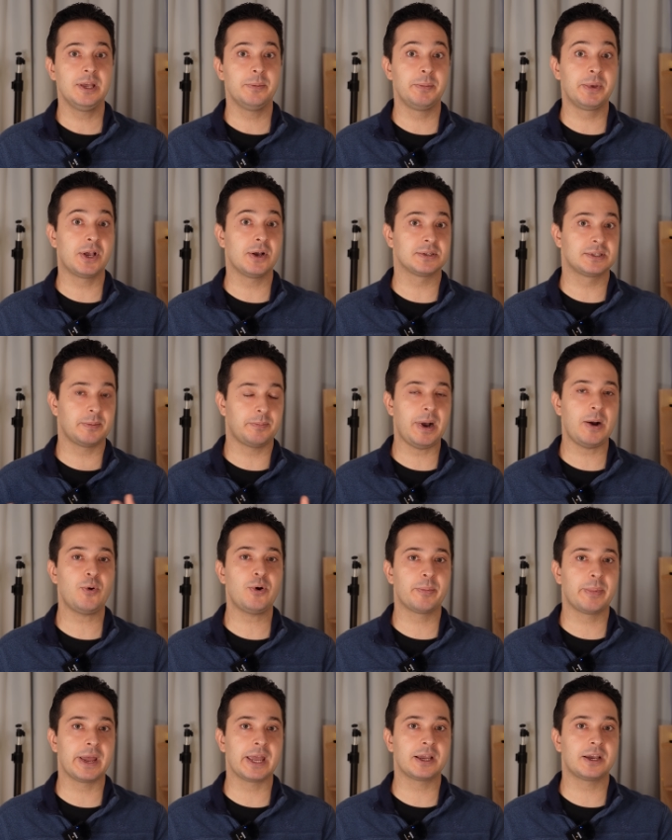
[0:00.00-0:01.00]
because the
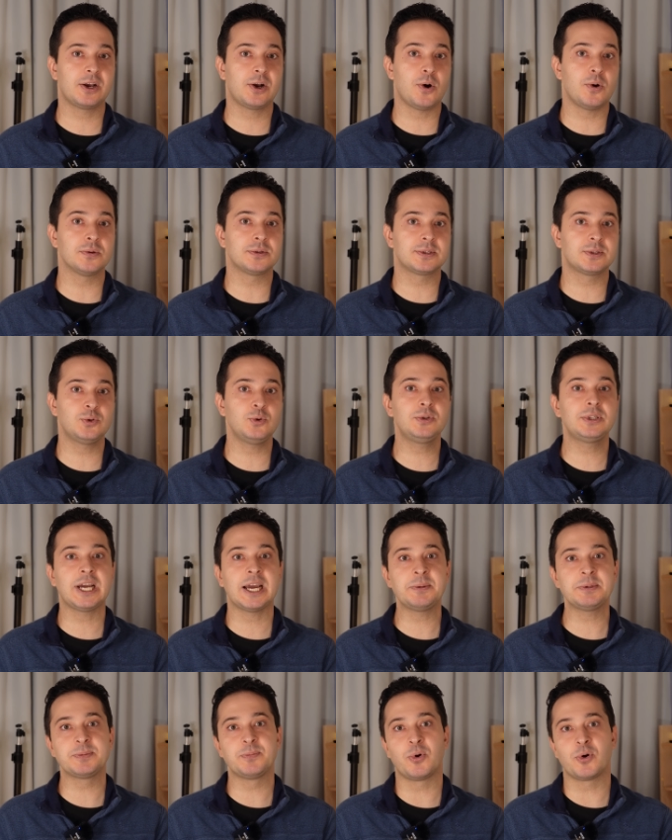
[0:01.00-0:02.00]
power bank holds 2
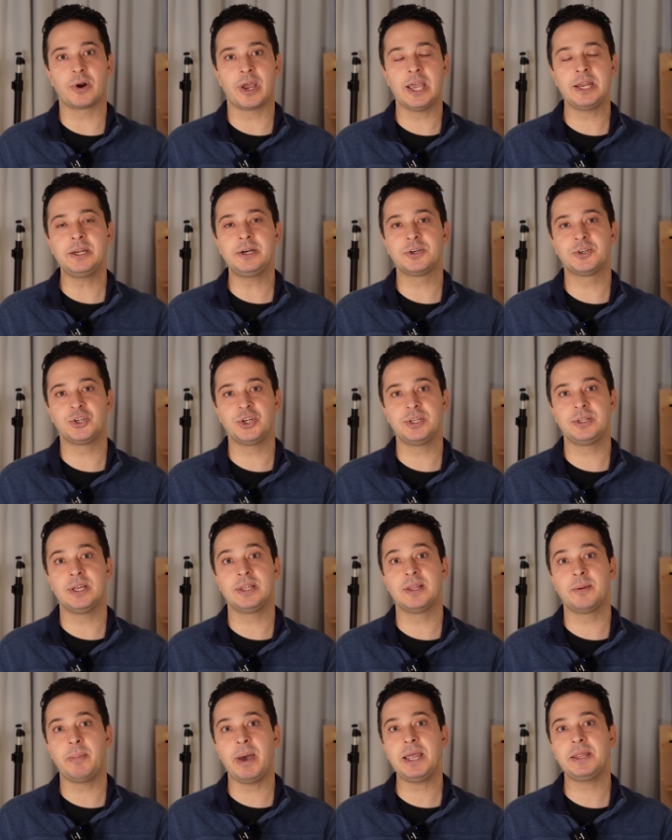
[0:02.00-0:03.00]
times more energy
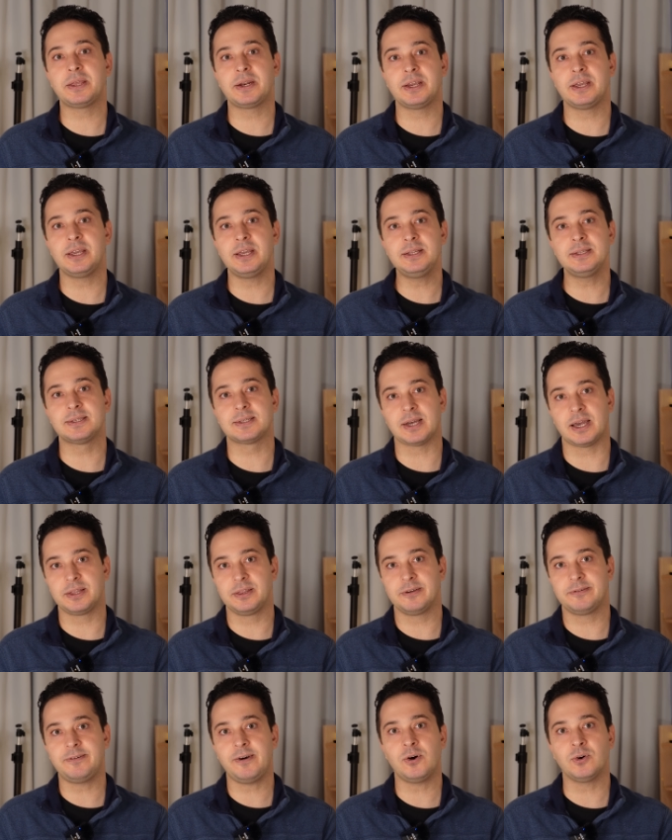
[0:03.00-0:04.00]
than the battery
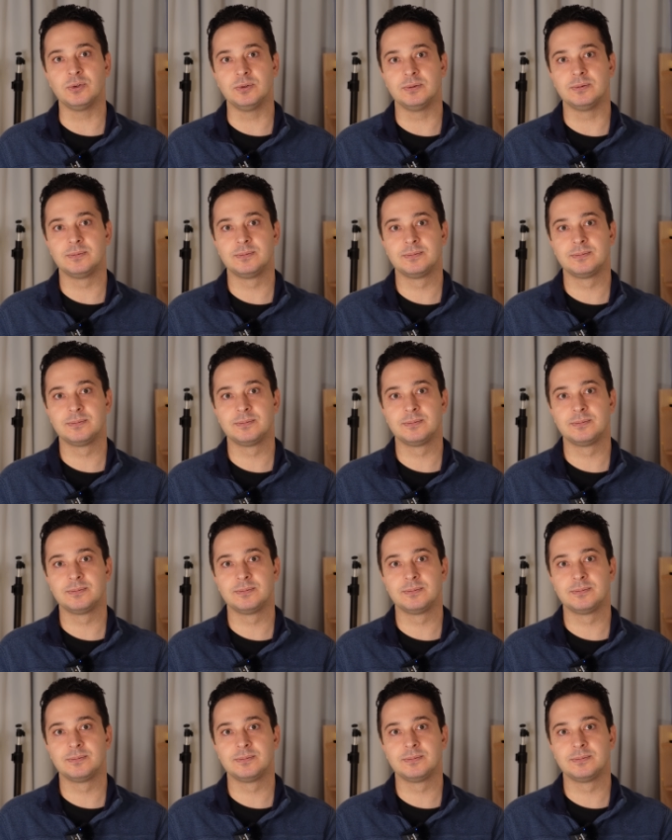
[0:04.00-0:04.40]
inside the phone.